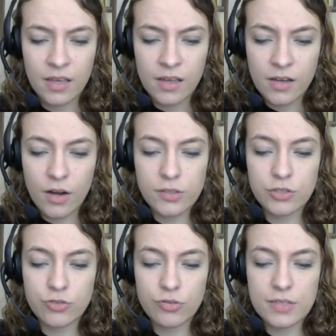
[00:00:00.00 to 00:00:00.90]
Carson
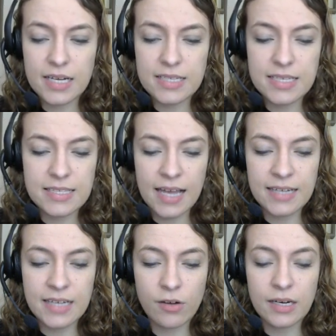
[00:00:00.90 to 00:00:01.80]
Drew said as he sat
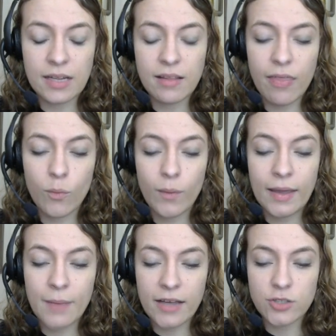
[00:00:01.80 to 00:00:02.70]
down in a leather
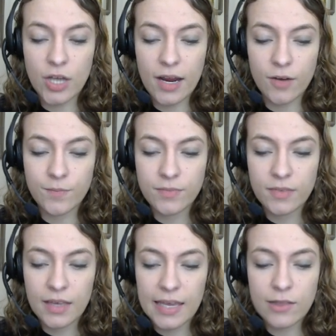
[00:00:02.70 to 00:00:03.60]
wingback chair.
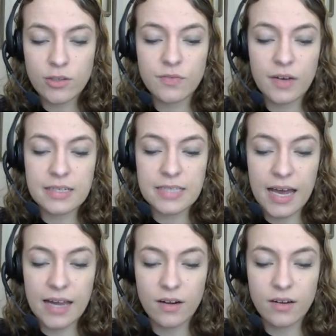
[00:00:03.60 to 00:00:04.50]
He looked very
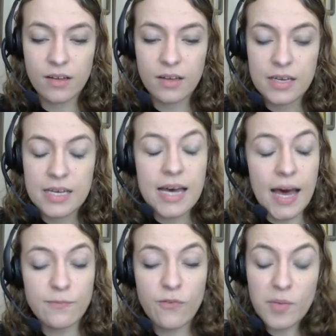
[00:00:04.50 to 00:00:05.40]
tired.
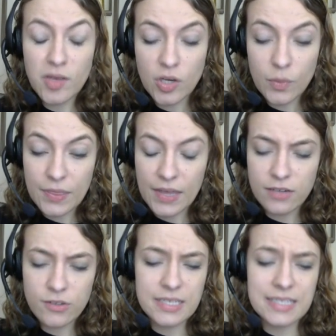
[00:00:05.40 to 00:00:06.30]
I'm familiar with
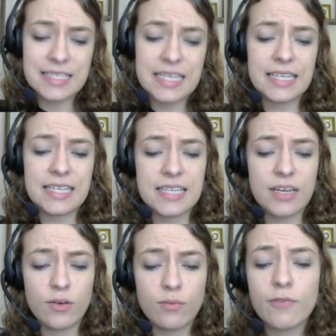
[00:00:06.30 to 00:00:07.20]
Anderson's dealings
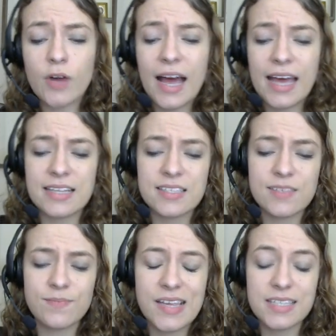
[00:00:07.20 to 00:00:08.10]
here in River Heights.
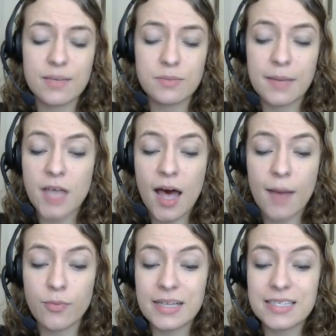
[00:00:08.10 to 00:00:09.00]
He sometimes
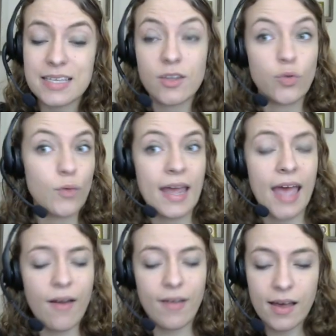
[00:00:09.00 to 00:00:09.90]
operates in the gray
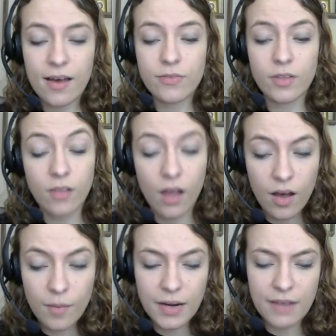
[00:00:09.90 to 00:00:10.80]
area of the
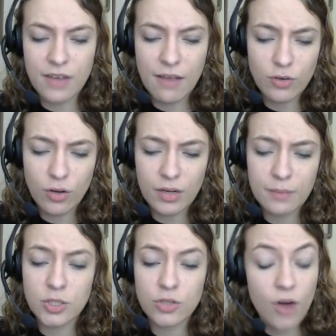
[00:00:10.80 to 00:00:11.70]
law, but I've never known him
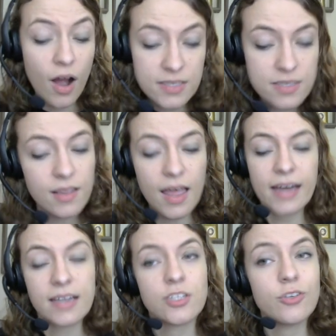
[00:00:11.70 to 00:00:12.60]
to cross the line
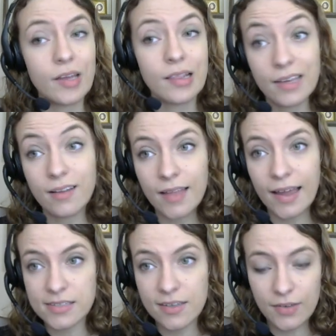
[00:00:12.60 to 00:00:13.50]
into illegal
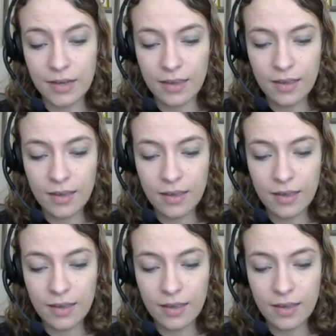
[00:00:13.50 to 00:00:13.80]
activity.